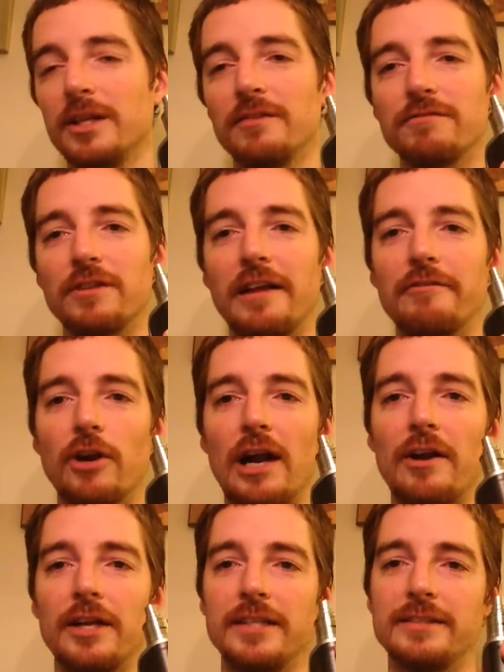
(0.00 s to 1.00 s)
flavor
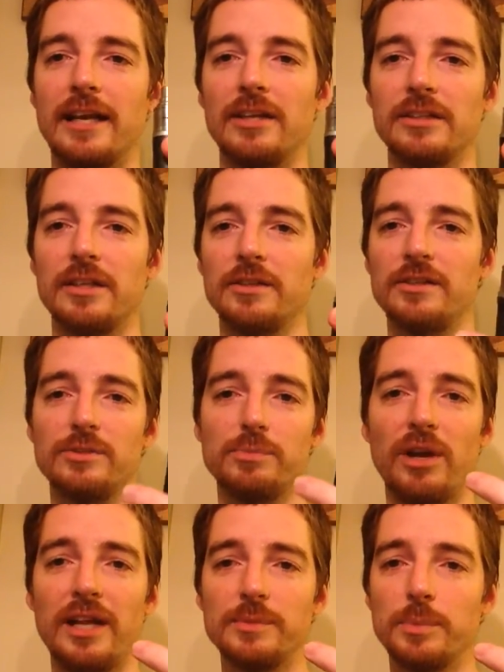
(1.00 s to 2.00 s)
outies out there in this
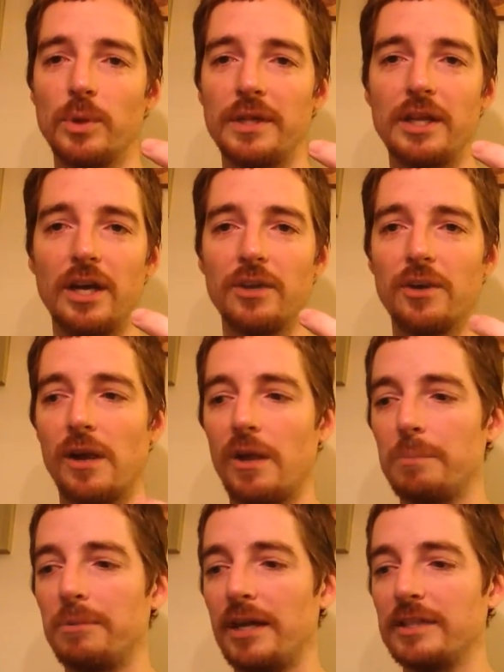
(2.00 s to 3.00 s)
price point, in the
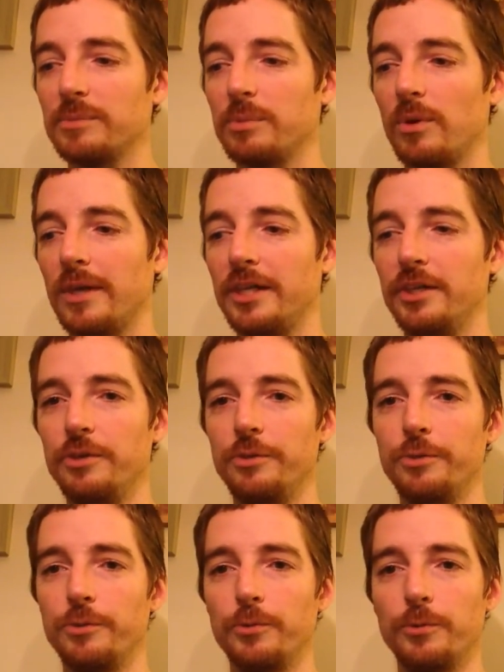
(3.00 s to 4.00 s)
$100 price point,
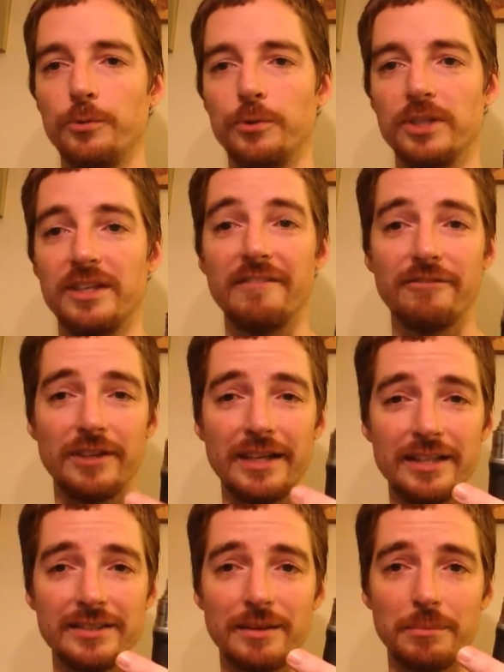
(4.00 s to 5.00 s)
you could definitely
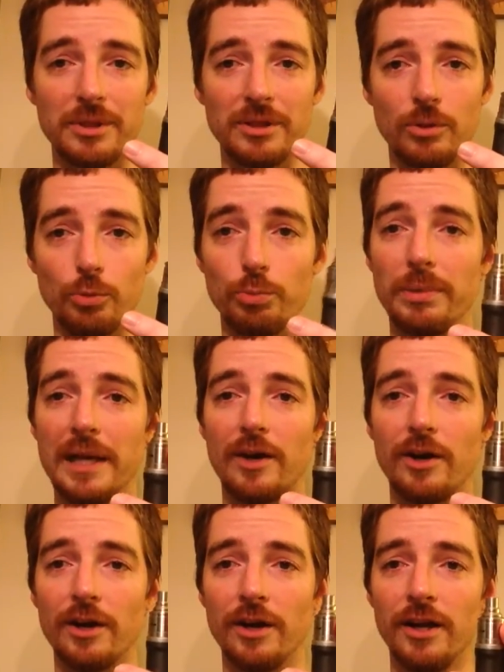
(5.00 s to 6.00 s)
get something a little
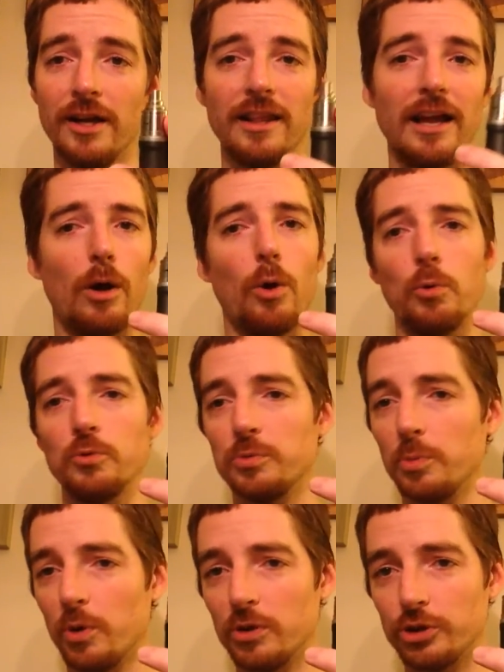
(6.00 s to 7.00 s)
better that holds
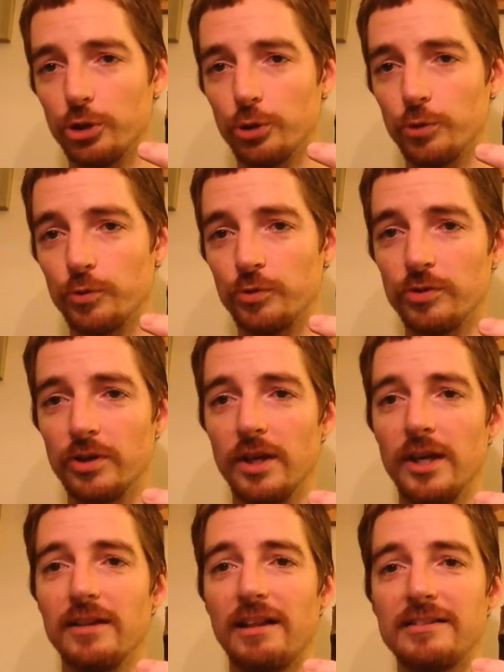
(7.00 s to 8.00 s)
more juice,
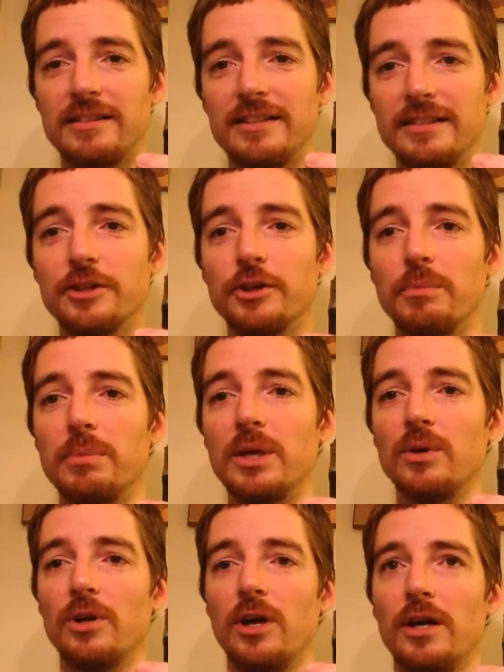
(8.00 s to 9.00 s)
that's easier to
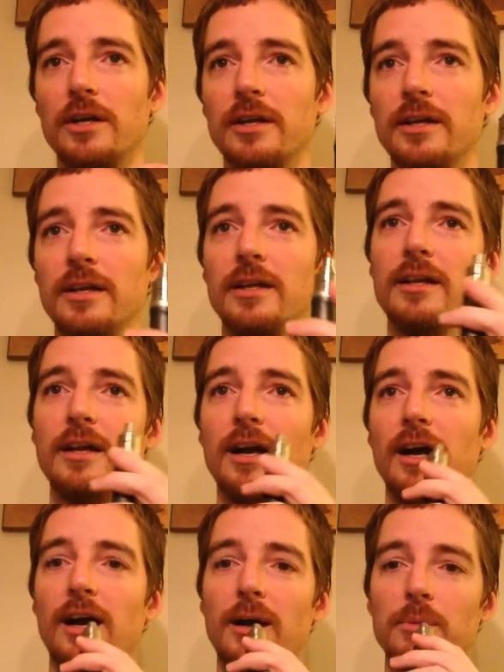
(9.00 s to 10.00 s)
build on.
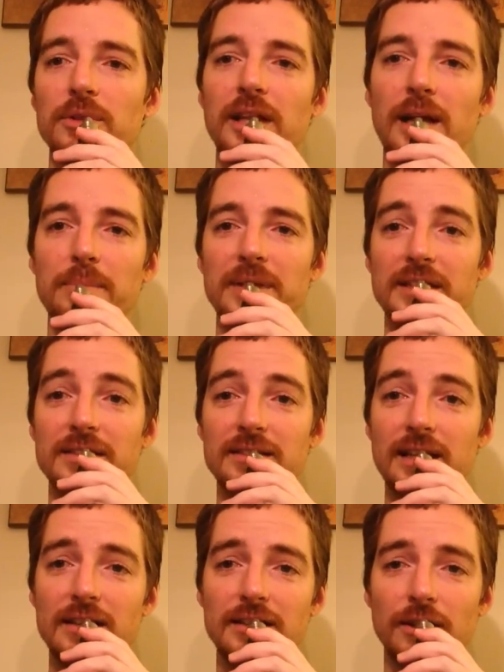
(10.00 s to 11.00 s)
With that being
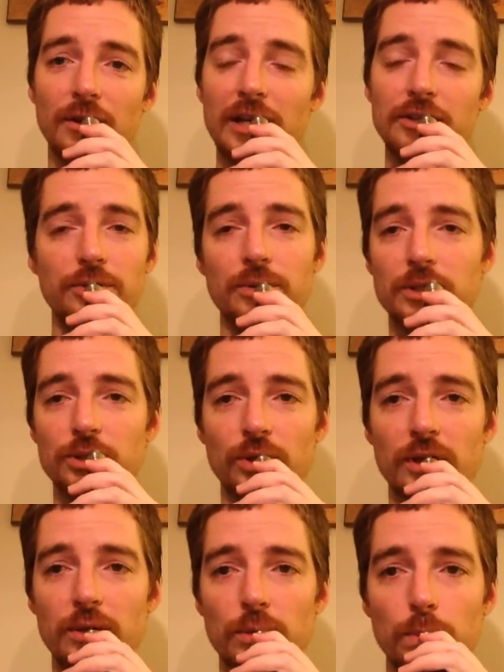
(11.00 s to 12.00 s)
said, though, I do
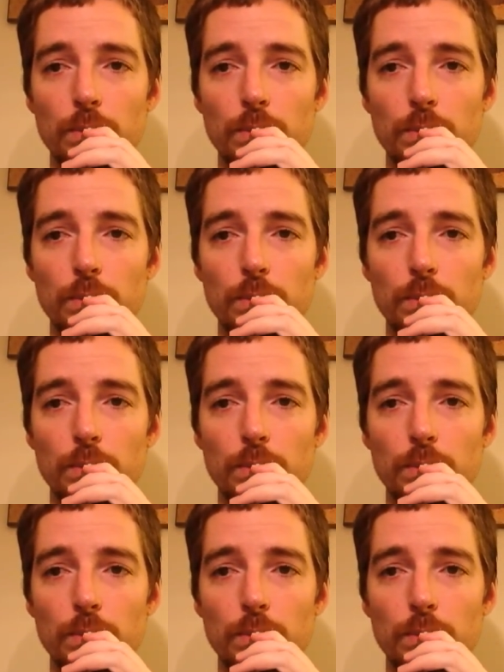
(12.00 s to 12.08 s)
enjoy it.